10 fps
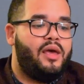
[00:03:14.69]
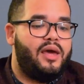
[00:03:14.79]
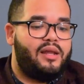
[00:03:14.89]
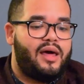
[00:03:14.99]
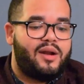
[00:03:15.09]

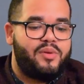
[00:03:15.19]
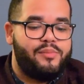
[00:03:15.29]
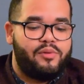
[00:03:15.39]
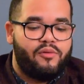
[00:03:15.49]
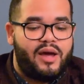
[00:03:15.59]
And a lot of
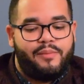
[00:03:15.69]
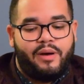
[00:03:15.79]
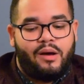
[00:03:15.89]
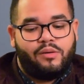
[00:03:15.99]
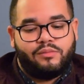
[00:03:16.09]
people write
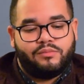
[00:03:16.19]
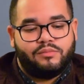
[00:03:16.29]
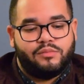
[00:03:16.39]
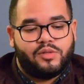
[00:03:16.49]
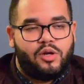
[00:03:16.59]
about
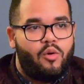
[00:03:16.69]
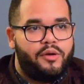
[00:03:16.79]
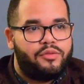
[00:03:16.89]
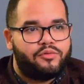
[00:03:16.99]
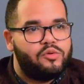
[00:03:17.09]
the
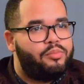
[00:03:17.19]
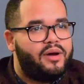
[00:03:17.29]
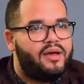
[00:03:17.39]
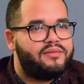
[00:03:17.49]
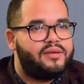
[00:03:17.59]
going through
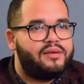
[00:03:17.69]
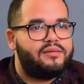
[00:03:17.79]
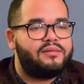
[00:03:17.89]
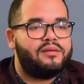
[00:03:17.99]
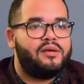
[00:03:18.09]

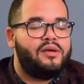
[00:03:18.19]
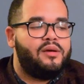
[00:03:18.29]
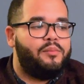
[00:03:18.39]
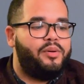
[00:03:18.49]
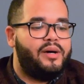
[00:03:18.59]
process,
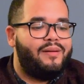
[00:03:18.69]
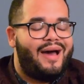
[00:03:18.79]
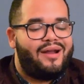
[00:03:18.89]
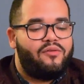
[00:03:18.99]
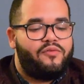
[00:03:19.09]
but
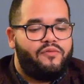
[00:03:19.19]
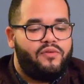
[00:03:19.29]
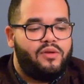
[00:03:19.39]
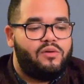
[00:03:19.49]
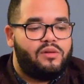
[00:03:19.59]
I don't
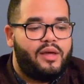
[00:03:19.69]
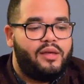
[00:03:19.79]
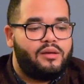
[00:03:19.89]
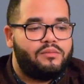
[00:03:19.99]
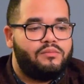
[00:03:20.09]
feel
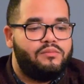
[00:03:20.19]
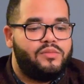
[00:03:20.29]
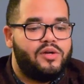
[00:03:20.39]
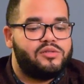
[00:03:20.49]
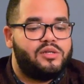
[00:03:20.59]
like
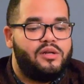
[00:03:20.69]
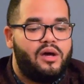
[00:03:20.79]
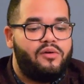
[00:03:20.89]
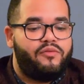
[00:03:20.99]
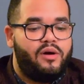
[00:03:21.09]
there's
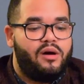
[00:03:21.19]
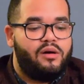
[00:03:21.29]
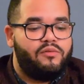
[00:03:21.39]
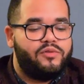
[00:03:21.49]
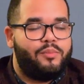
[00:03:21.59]
enough
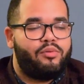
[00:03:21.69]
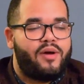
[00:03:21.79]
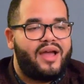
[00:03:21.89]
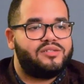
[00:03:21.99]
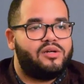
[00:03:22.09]
of the
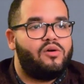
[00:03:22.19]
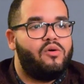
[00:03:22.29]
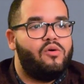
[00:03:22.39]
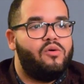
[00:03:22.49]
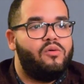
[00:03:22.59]

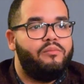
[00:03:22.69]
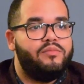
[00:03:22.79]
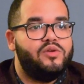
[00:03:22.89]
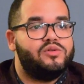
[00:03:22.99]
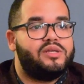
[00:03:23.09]
practical
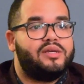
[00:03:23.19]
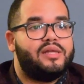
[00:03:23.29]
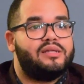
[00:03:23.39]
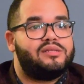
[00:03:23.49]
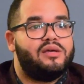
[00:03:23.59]
music
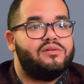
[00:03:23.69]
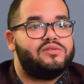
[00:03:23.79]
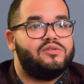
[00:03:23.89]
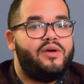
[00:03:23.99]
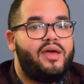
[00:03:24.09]
that
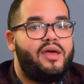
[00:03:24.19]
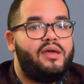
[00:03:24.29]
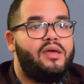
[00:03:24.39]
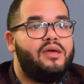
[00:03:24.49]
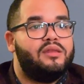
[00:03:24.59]
tells you,
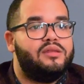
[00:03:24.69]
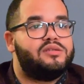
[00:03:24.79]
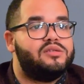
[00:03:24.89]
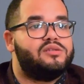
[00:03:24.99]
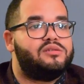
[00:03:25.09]
hey,
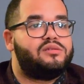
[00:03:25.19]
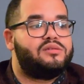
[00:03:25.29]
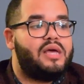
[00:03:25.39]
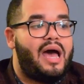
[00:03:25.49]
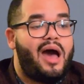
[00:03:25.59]
this
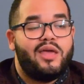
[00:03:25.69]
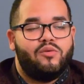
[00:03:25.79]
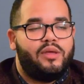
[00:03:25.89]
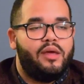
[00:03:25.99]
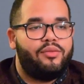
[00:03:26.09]
is how
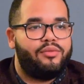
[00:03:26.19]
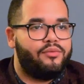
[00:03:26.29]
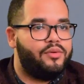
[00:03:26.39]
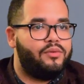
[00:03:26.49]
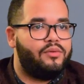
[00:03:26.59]
you get
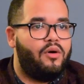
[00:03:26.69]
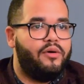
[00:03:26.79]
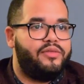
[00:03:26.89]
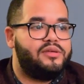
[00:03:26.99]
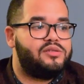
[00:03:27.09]
through,
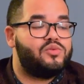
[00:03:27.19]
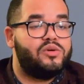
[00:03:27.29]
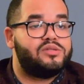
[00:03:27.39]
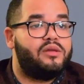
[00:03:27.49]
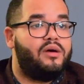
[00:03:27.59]
or this is
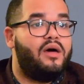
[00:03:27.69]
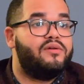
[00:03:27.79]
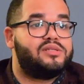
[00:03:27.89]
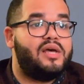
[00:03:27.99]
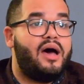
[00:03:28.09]
what's on the
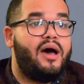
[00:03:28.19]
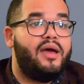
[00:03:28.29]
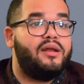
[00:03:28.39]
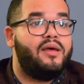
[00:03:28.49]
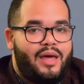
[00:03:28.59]
other
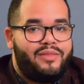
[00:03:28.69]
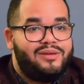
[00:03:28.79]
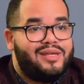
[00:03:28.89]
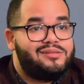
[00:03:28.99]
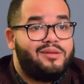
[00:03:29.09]
side. I
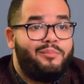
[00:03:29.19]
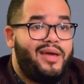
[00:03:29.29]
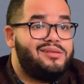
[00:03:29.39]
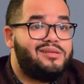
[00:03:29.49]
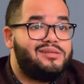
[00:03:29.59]
think that's the
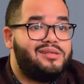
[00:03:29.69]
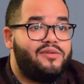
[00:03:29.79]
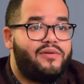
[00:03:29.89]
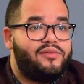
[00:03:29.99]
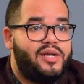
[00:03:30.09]
basis and the
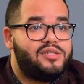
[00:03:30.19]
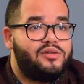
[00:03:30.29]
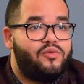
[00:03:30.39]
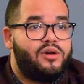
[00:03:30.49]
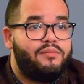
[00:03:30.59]
foundation
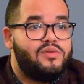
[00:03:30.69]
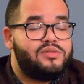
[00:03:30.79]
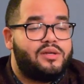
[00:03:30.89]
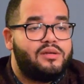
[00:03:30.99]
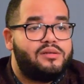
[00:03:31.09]
of what our
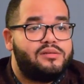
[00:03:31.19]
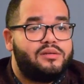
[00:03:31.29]
music is.